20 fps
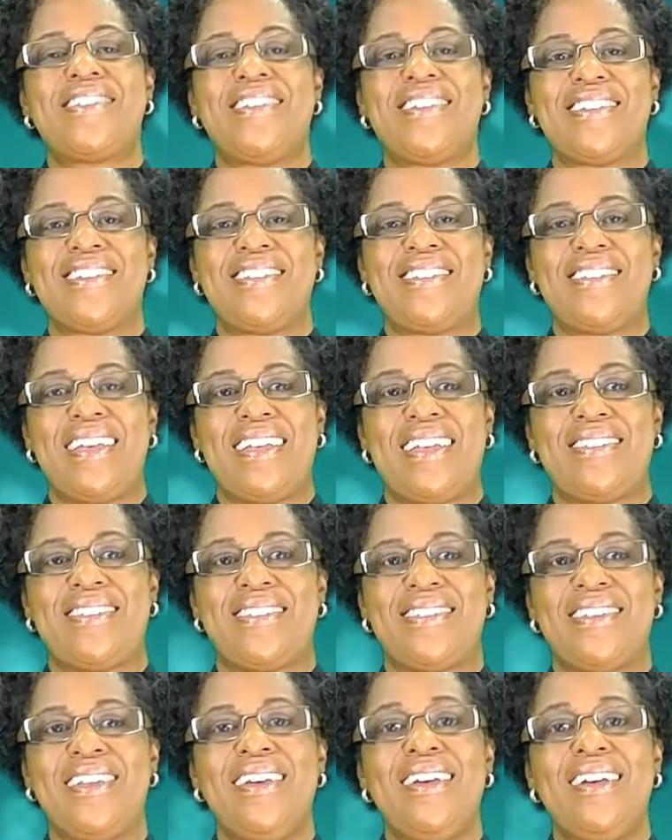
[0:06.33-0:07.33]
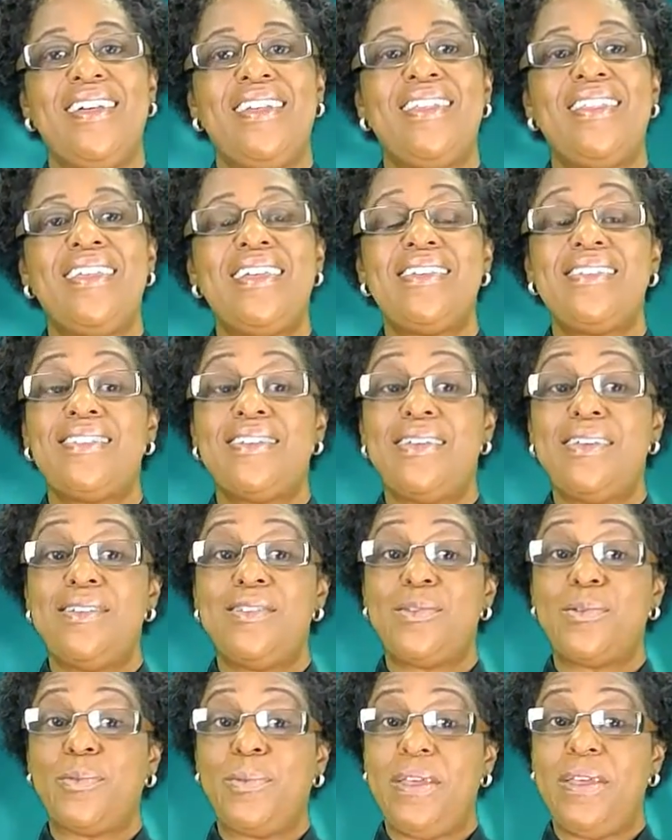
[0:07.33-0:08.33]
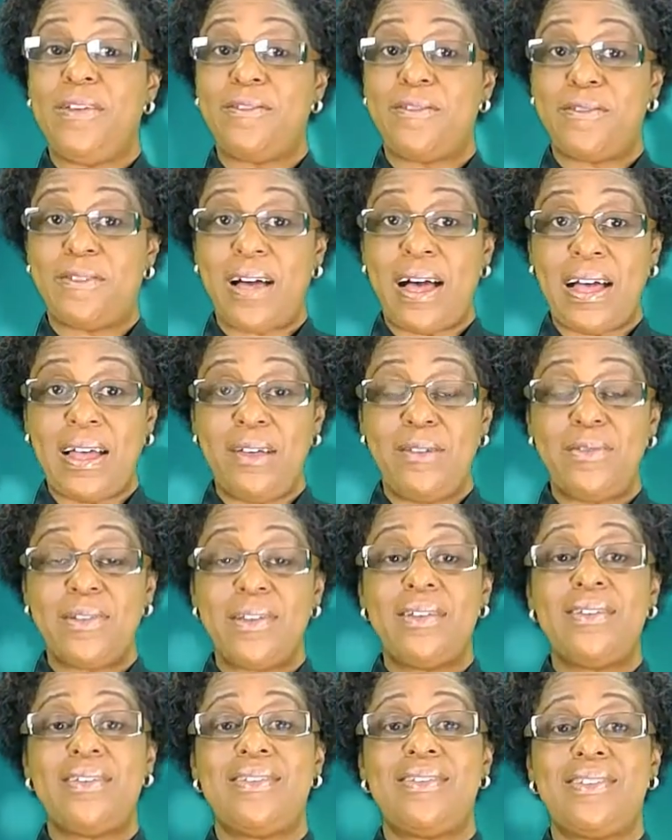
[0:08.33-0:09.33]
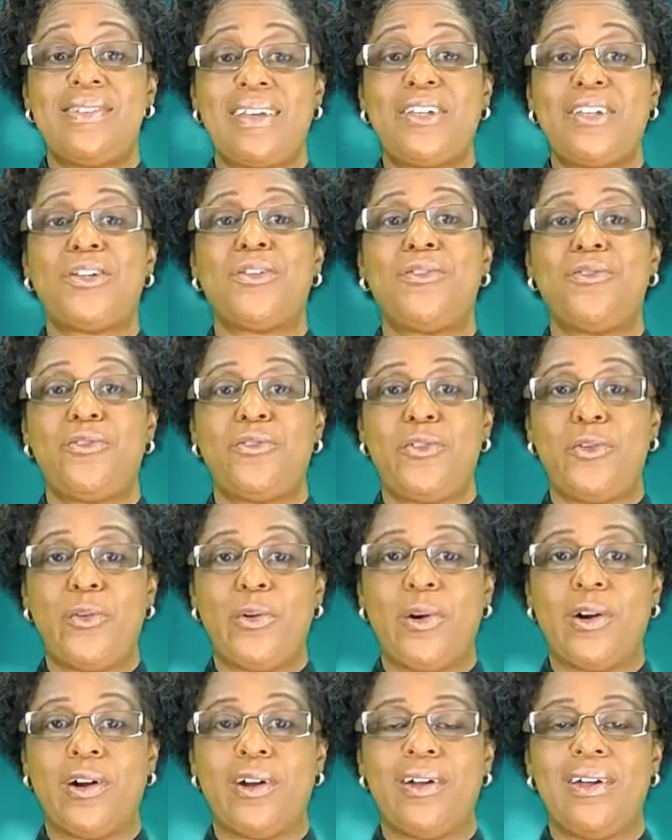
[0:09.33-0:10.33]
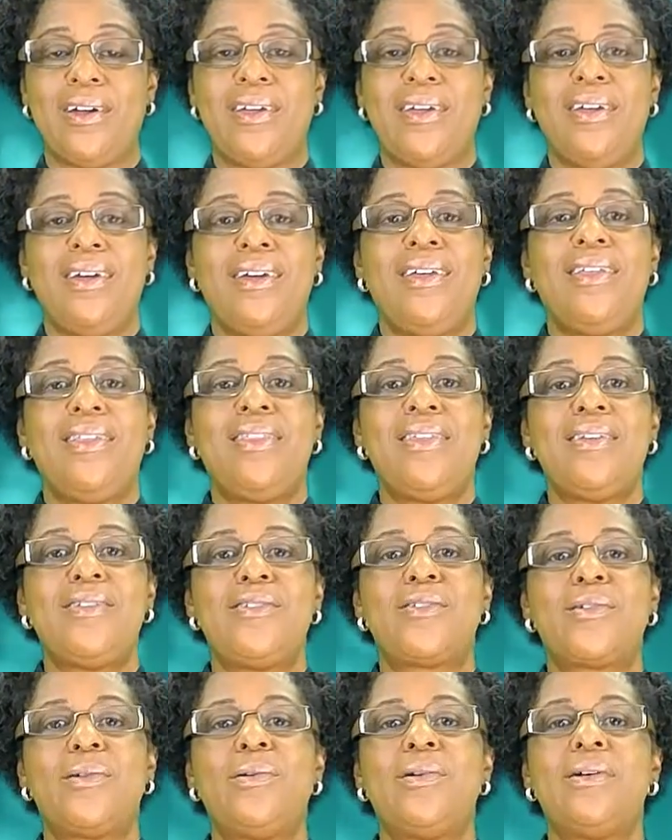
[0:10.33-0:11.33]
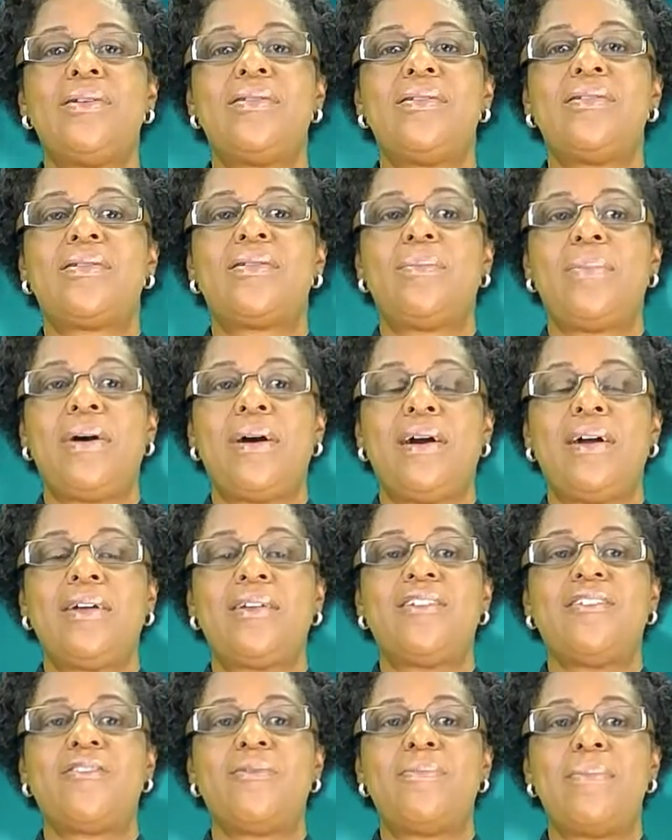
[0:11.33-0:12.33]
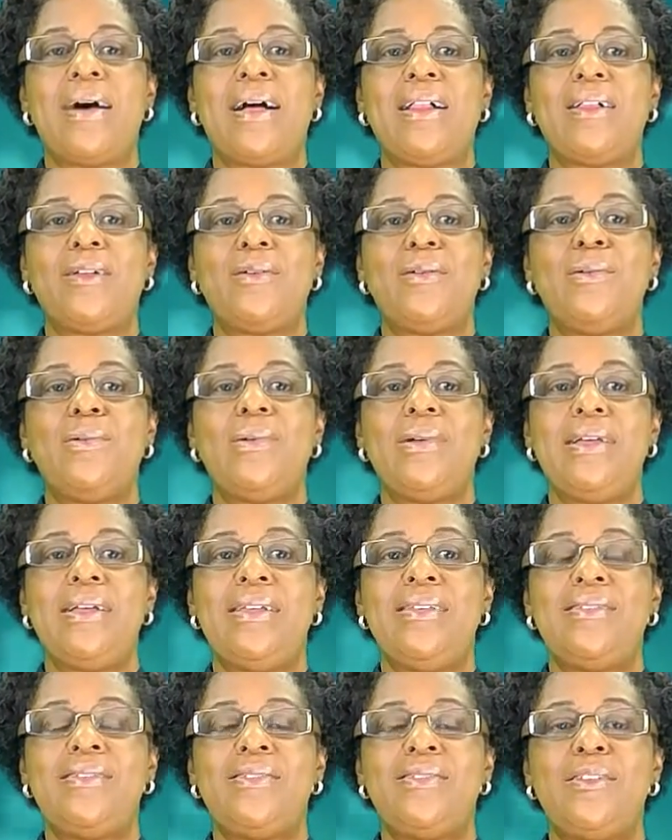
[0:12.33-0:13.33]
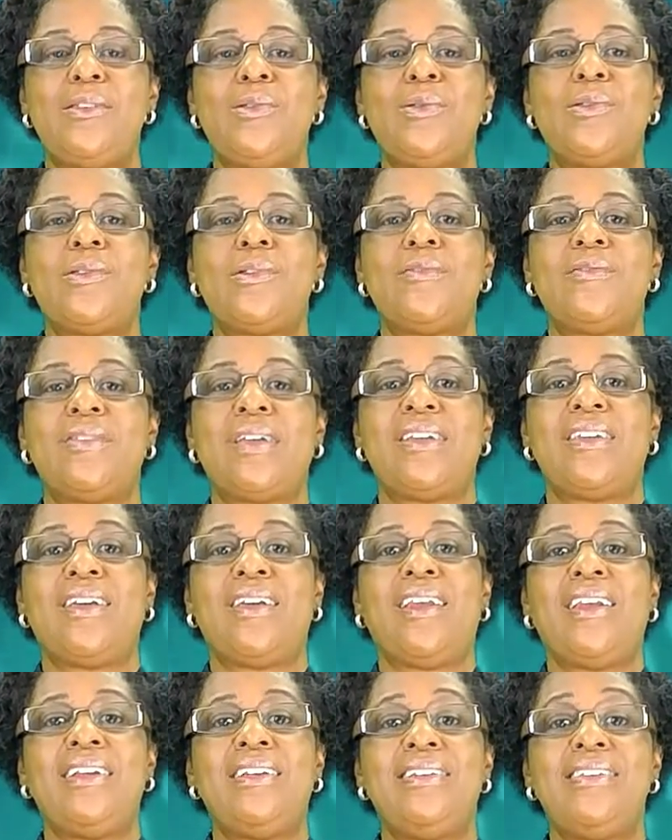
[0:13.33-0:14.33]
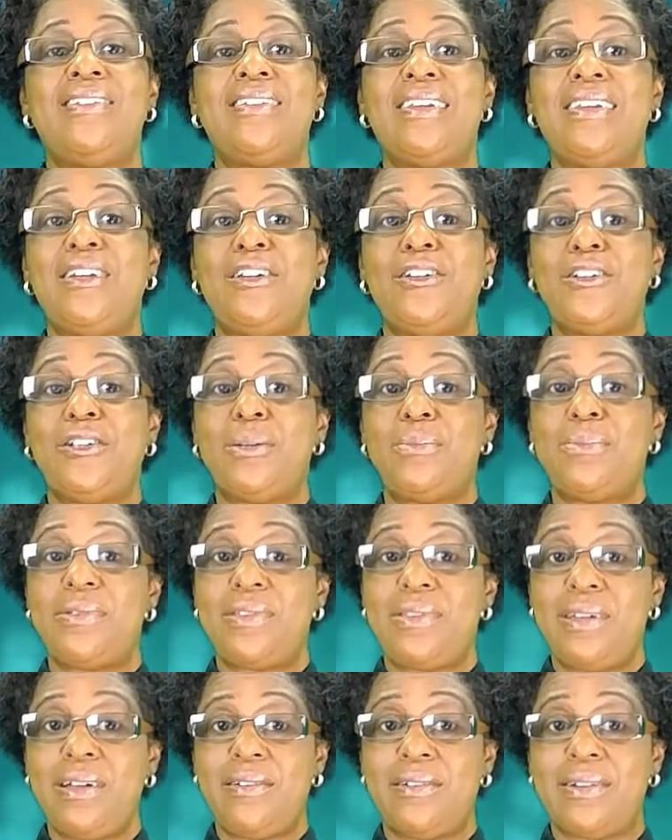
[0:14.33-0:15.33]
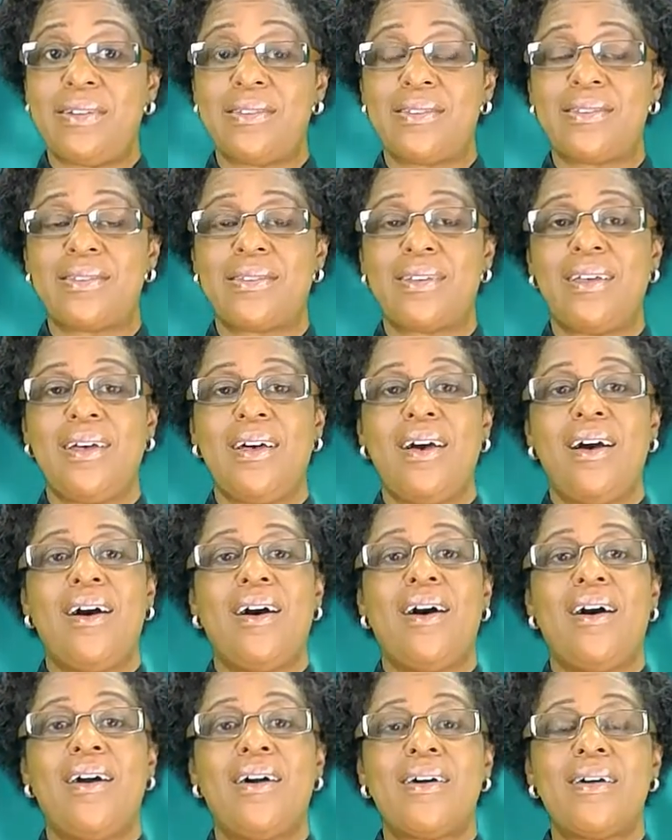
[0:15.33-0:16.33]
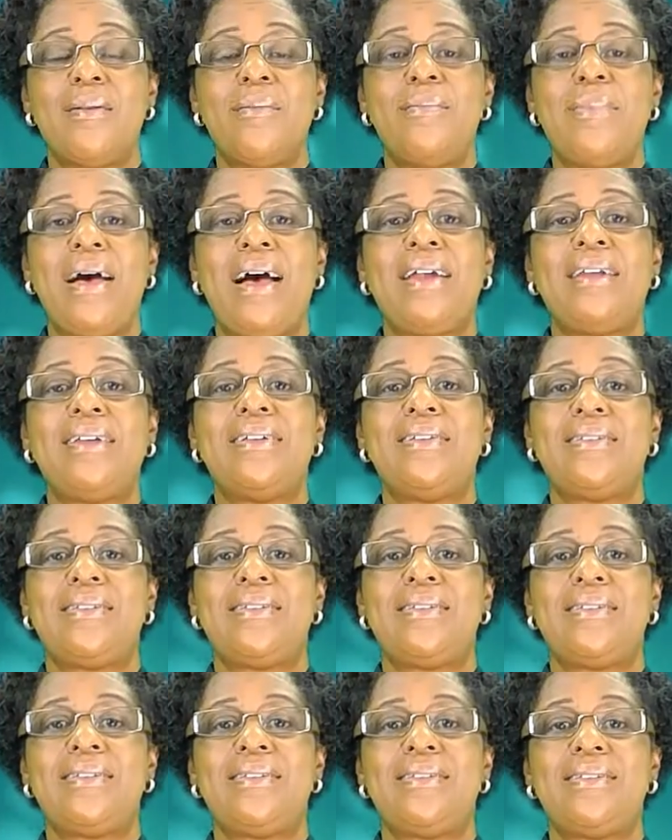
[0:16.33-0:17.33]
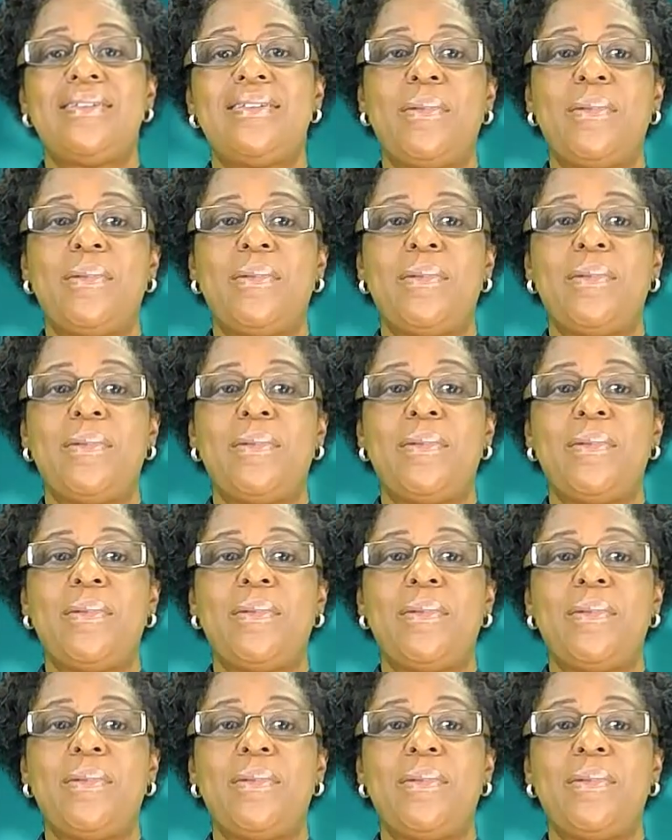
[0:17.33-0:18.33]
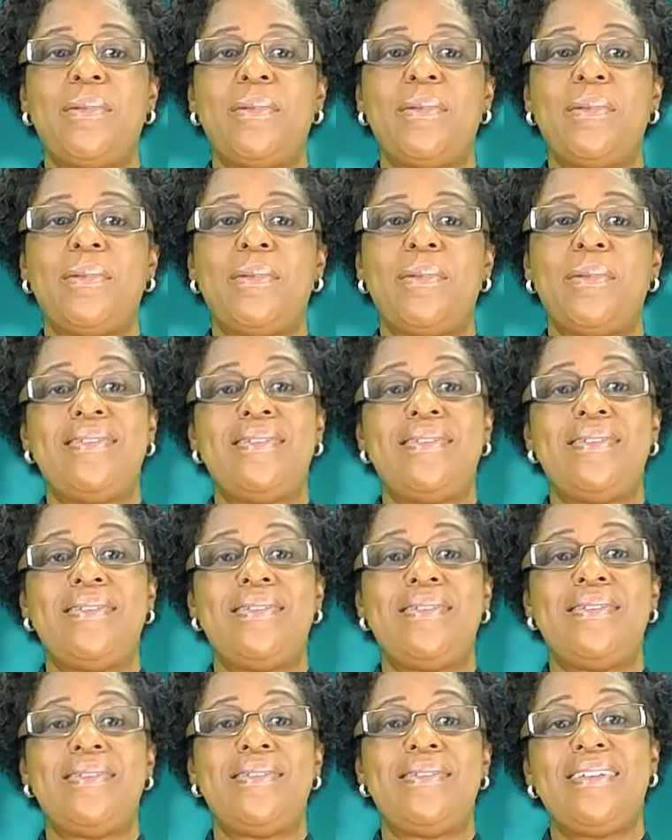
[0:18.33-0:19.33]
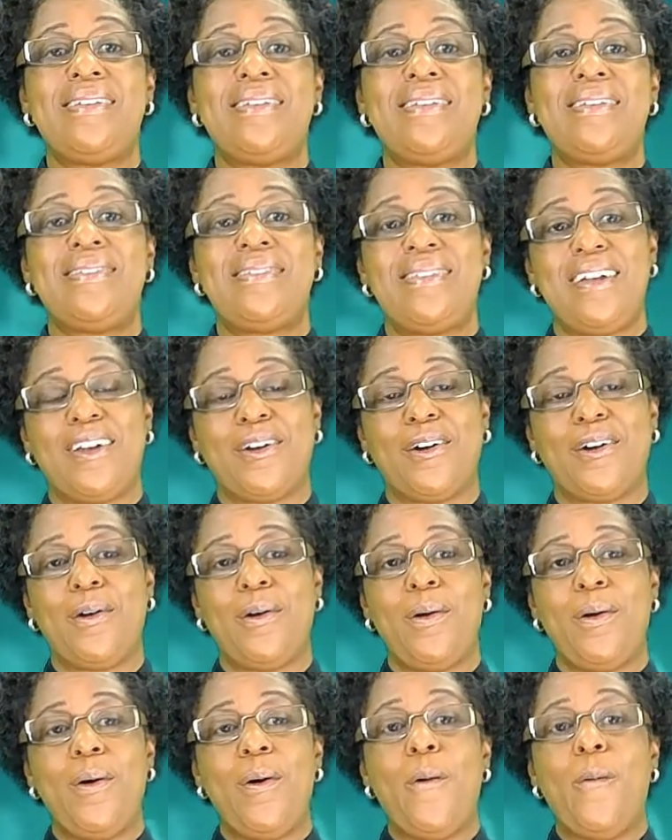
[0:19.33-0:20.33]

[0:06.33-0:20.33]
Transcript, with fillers: of Success. This is week five, session four. This course is a part of Malku Institute of Technology's leadership series. Our companion text is See at the Top by Zig Ziglar.